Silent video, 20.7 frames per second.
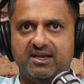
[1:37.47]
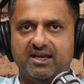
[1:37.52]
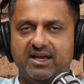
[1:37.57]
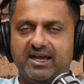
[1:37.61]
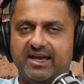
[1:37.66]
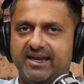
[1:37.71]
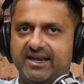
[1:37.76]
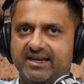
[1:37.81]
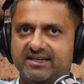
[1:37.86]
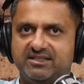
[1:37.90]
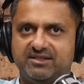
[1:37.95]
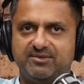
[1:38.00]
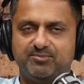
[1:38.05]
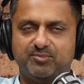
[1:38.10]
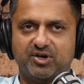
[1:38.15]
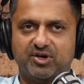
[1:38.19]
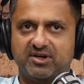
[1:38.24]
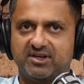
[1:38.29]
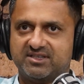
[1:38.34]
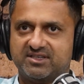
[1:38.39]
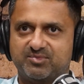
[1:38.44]
And
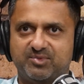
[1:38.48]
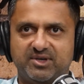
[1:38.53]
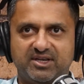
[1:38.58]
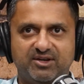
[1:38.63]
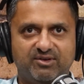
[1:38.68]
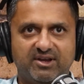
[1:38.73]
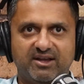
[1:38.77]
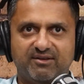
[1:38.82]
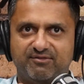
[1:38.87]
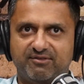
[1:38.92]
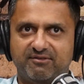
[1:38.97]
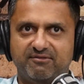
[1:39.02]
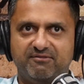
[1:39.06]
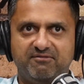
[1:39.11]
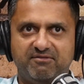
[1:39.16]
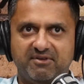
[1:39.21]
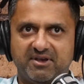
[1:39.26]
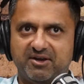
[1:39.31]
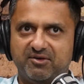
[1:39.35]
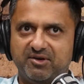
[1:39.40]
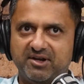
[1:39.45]
antibiotics been around for a
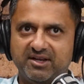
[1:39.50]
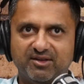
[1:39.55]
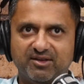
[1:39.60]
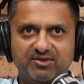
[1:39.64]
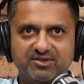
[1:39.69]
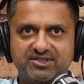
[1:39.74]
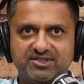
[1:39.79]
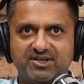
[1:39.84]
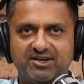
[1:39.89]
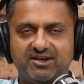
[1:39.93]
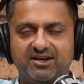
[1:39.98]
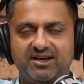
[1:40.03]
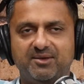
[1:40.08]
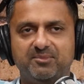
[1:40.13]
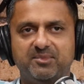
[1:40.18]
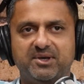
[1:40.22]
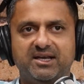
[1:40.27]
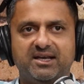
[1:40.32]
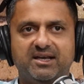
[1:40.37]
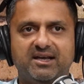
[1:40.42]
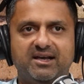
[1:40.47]
very long time
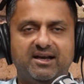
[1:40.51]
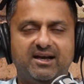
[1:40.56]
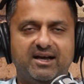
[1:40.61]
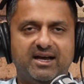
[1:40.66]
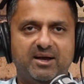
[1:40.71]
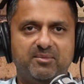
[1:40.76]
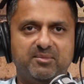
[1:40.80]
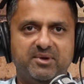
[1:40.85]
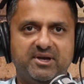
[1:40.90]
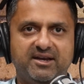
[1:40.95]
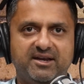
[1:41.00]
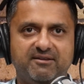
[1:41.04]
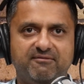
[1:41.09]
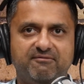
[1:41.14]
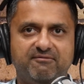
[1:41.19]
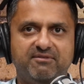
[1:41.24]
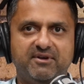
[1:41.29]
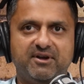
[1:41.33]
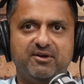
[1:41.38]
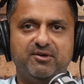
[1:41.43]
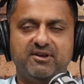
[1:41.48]
and
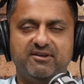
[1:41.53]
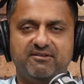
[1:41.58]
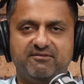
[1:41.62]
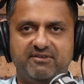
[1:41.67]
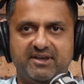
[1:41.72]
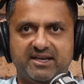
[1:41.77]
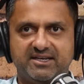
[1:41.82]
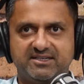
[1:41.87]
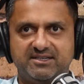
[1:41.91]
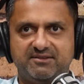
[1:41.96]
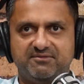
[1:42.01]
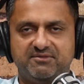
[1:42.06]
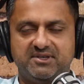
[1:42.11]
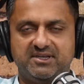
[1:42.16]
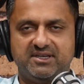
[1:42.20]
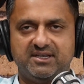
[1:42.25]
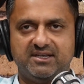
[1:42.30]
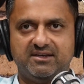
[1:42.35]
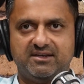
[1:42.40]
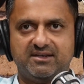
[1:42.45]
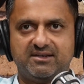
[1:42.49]
very effective
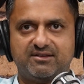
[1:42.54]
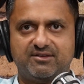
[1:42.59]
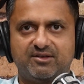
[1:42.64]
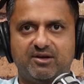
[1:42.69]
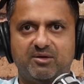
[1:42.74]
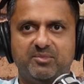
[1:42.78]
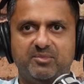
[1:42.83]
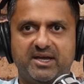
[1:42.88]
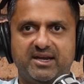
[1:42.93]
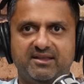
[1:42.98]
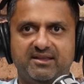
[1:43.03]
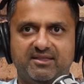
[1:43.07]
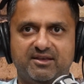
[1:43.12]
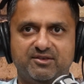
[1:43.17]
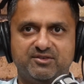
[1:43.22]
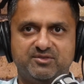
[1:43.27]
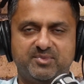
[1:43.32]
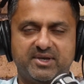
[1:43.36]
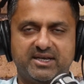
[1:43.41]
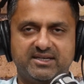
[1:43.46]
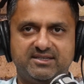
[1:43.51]
in combating
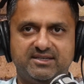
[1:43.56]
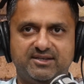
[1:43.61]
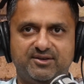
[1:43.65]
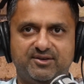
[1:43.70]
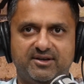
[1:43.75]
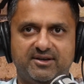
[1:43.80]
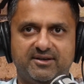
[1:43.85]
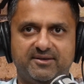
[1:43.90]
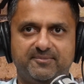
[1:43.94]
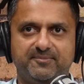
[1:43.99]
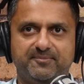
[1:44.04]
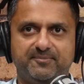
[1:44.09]
those bacteria.